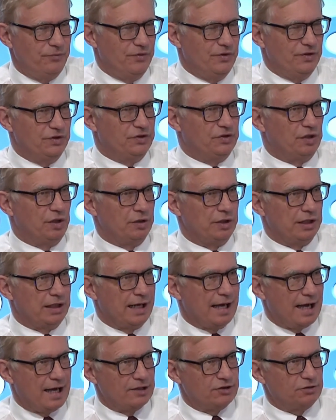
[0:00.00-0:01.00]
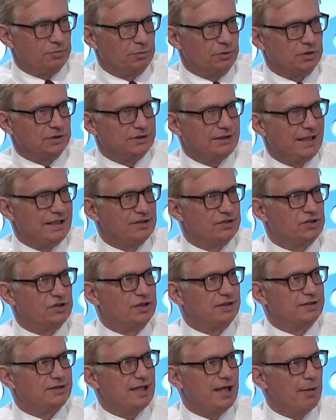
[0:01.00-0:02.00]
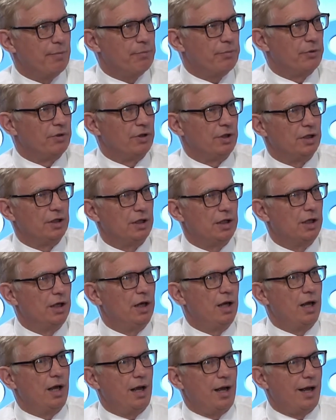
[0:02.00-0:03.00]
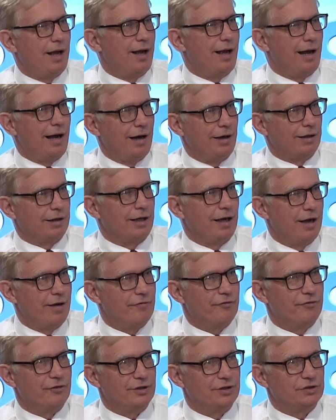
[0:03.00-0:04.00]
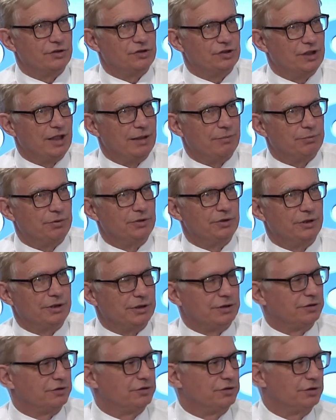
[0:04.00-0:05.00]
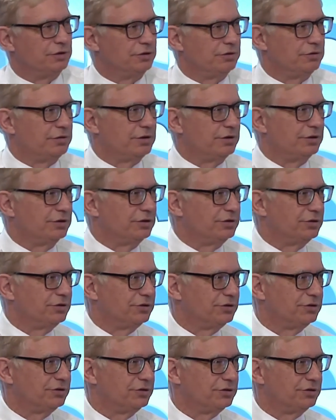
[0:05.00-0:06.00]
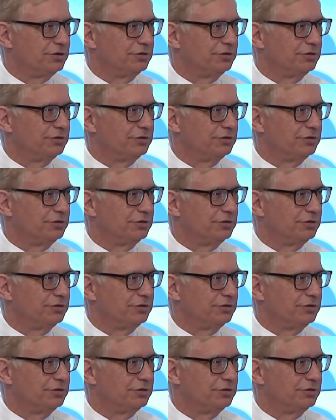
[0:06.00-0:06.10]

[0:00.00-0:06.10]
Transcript: so the gospel tends to temper our confidence that political solutions